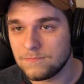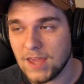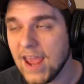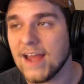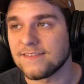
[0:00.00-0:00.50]

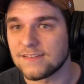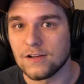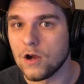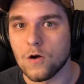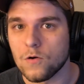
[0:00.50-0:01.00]
can't
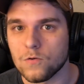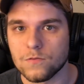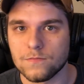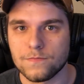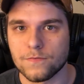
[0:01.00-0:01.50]

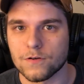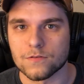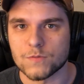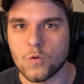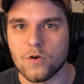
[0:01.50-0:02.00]
go
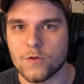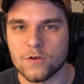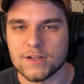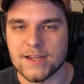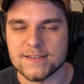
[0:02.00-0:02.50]
for
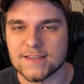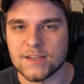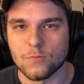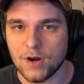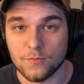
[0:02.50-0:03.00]
21 days.
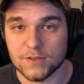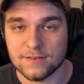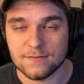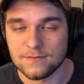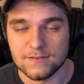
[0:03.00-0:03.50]
Like, you'll probably
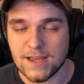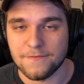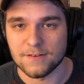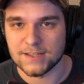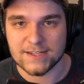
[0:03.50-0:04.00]

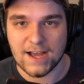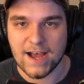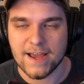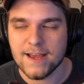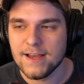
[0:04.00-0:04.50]
definitely
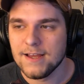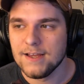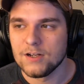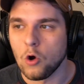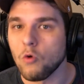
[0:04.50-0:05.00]
die.
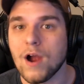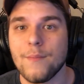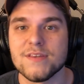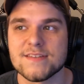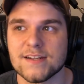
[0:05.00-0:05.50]
Cole
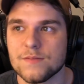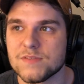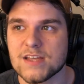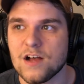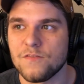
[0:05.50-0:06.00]
Robinson
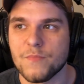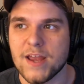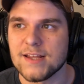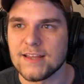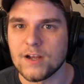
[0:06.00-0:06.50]
himself
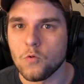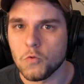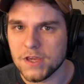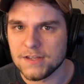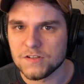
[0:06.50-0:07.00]
made it like a
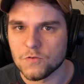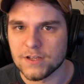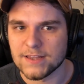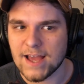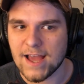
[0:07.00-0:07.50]
week
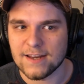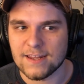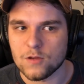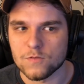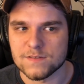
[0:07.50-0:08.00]
doing that, and
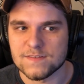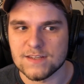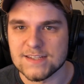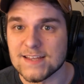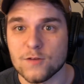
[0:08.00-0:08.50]
he
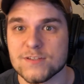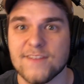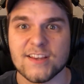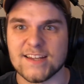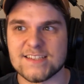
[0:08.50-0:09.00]
said he was
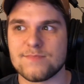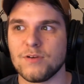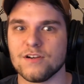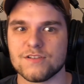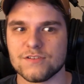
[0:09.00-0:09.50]
having like
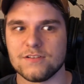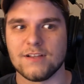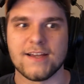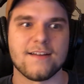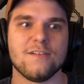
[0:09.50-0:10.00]
spiritual,
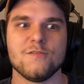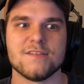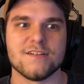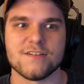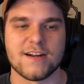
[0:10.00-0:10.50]
like
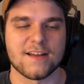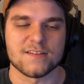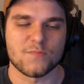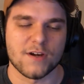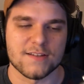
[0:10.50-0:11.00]
hallucinogenic
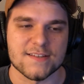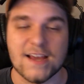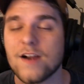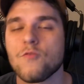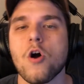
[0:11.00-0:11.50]
experiences.
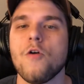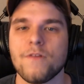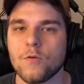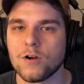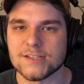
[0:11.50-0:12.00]
I don't know
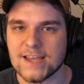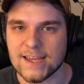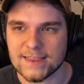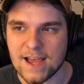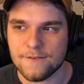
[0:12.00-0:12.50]
if I'd want to
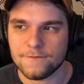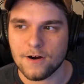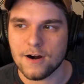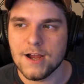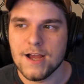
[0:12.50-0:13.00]
take it that
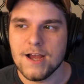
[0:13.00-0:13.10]
far,